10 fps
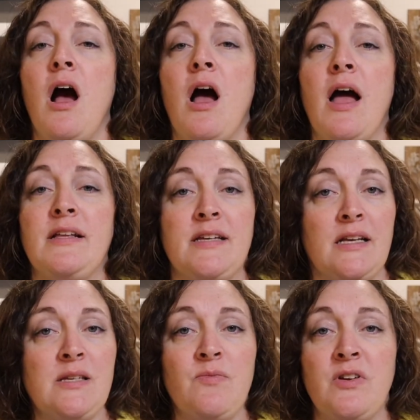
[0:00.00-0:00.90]
It's
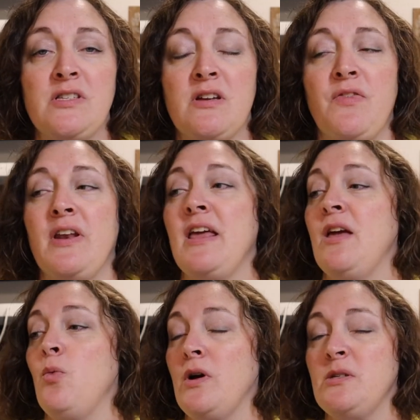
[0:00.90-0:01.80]
got some fun stuff in it.
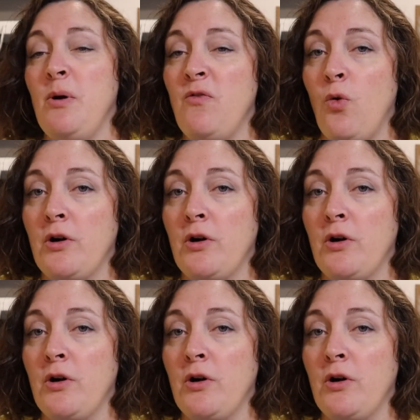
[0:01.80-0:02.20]
It was about